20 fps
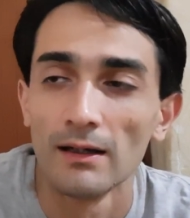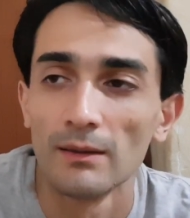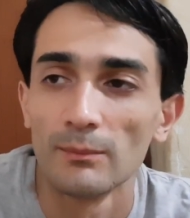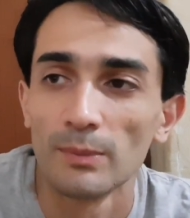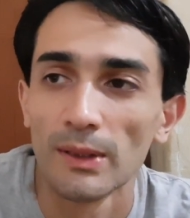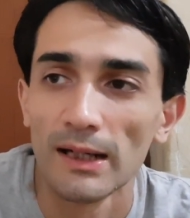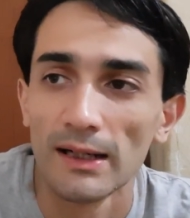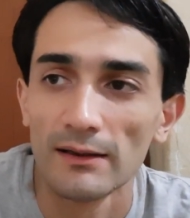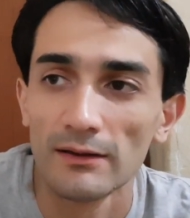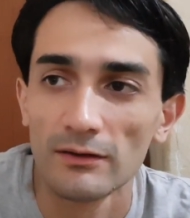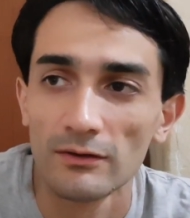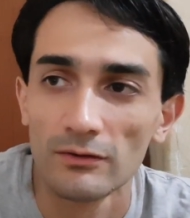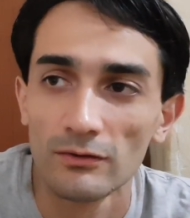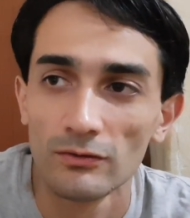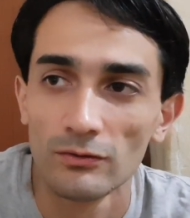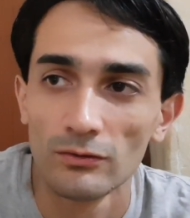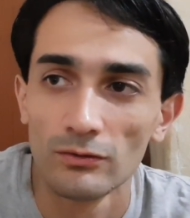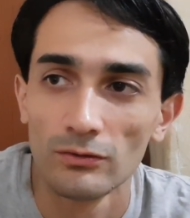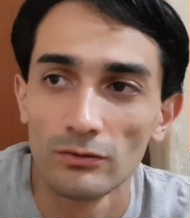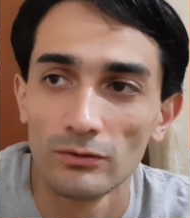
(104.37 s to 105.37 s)
pass
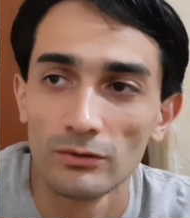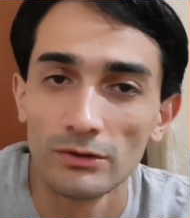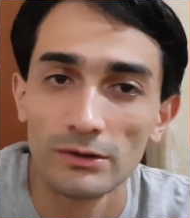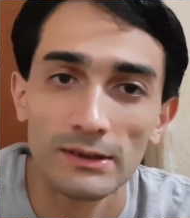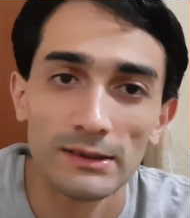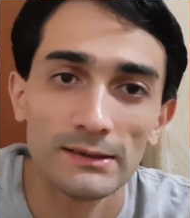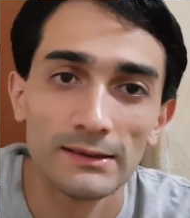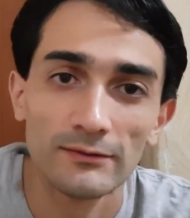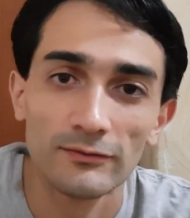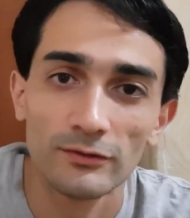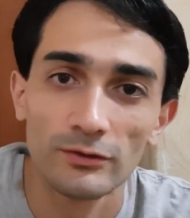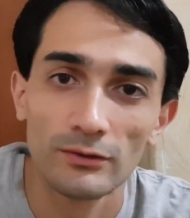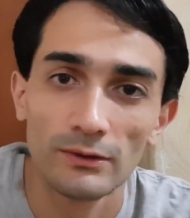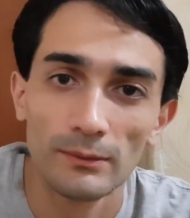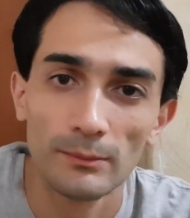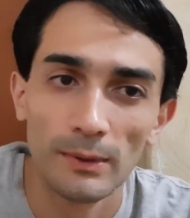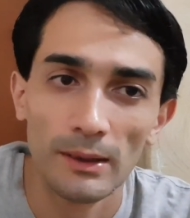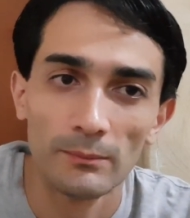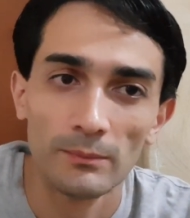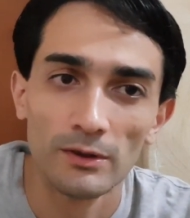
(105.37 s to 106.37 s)
through. You just have to
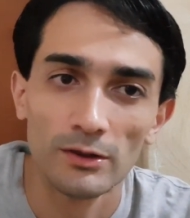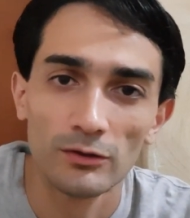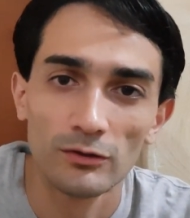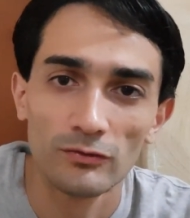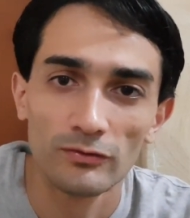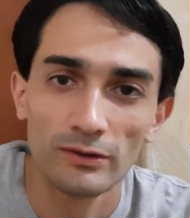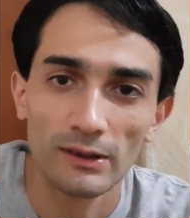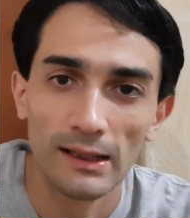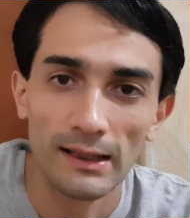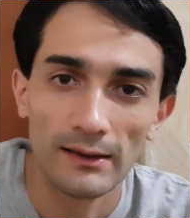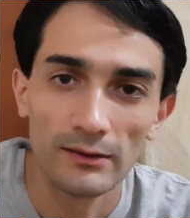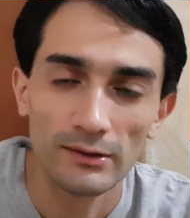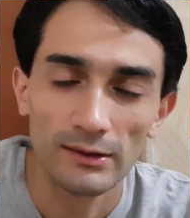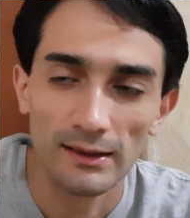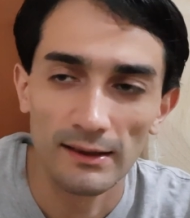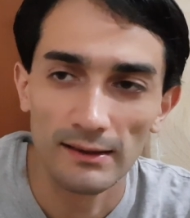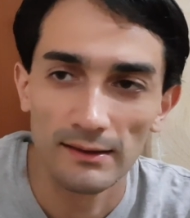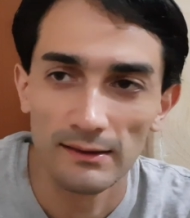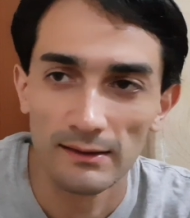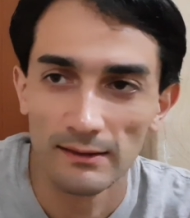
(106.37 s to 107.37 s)
remember to fill out
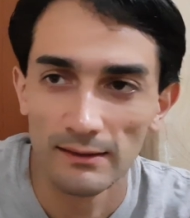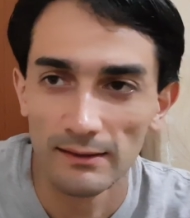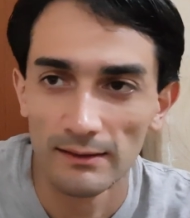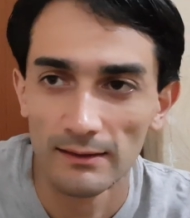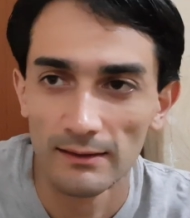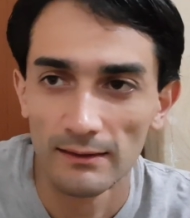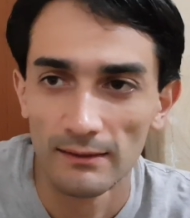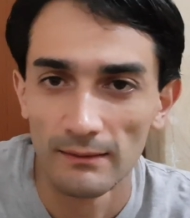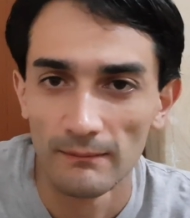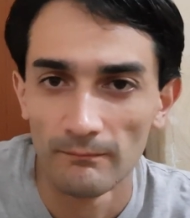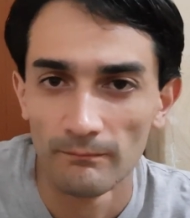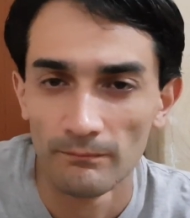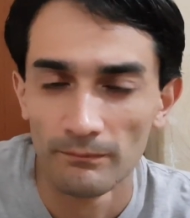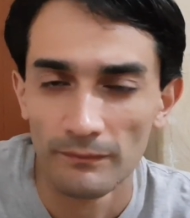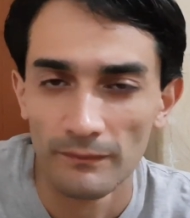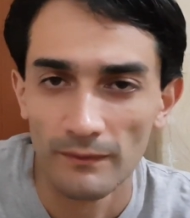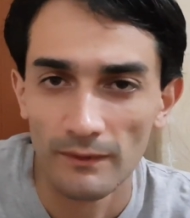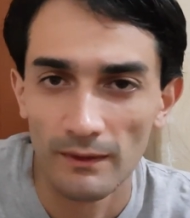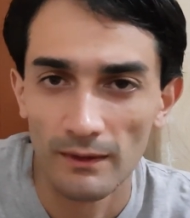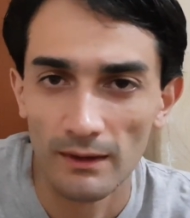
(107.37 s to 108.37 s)
that
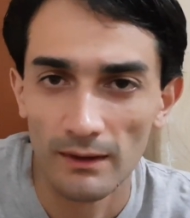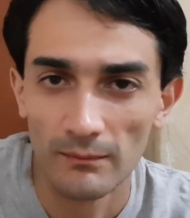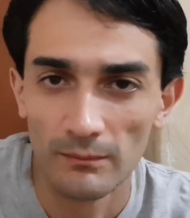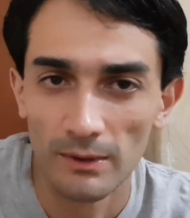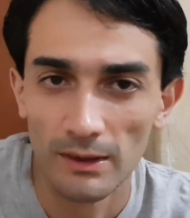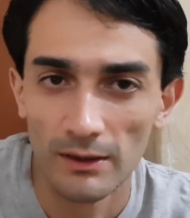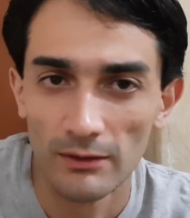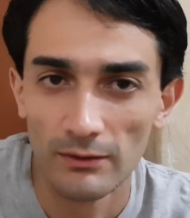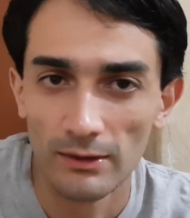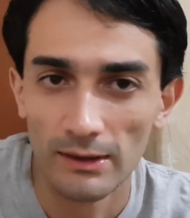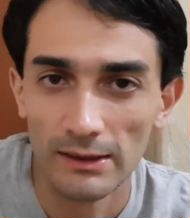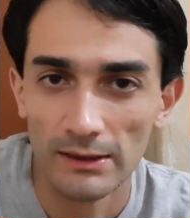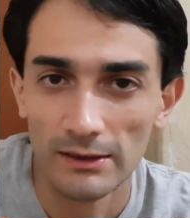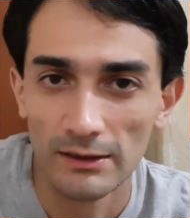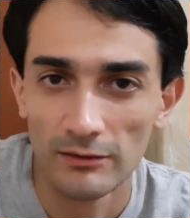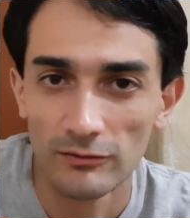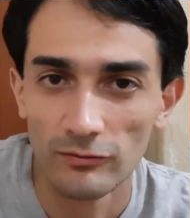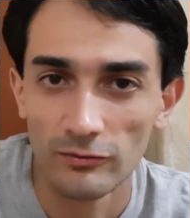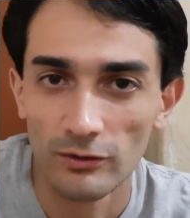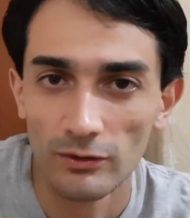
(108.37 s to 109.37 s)

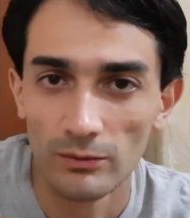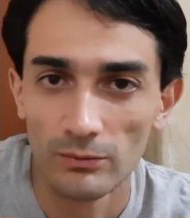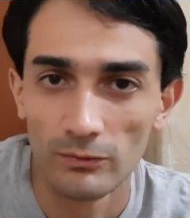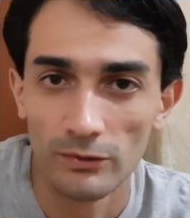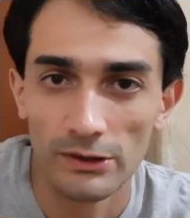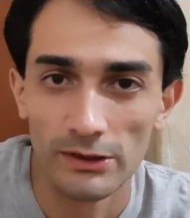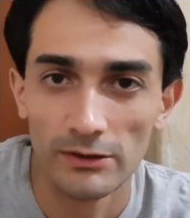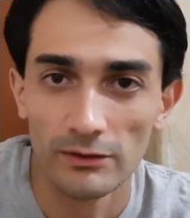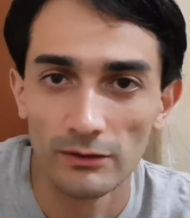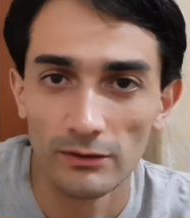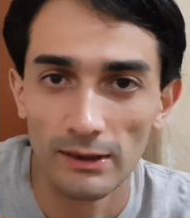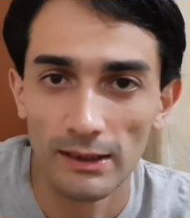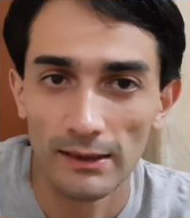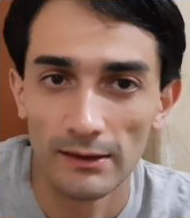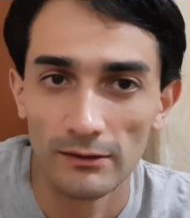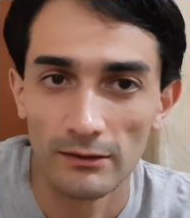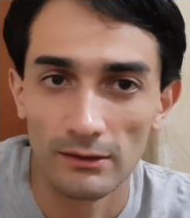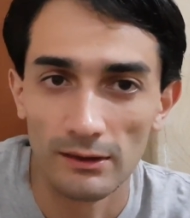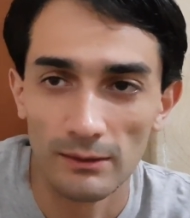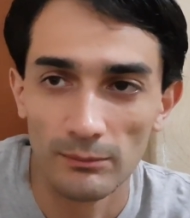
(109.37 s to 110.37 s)
immigration form which you
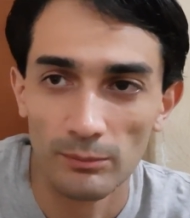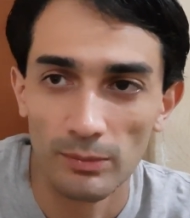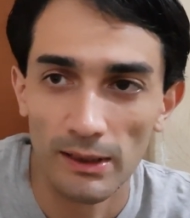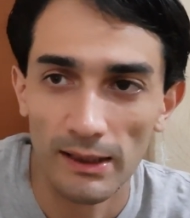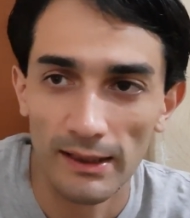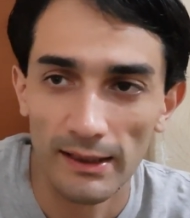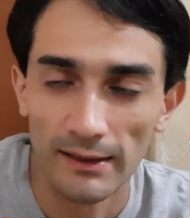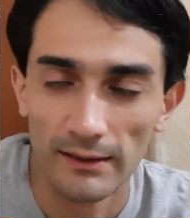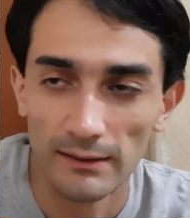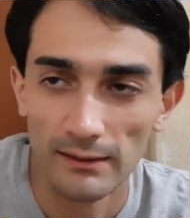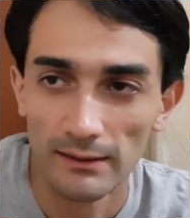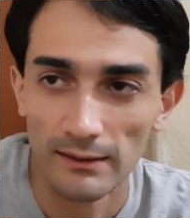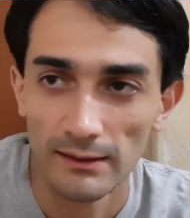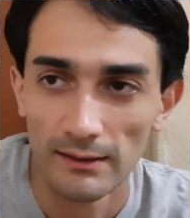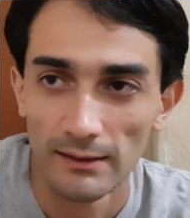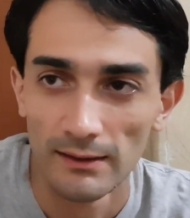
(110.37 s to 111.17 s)
get on the plane.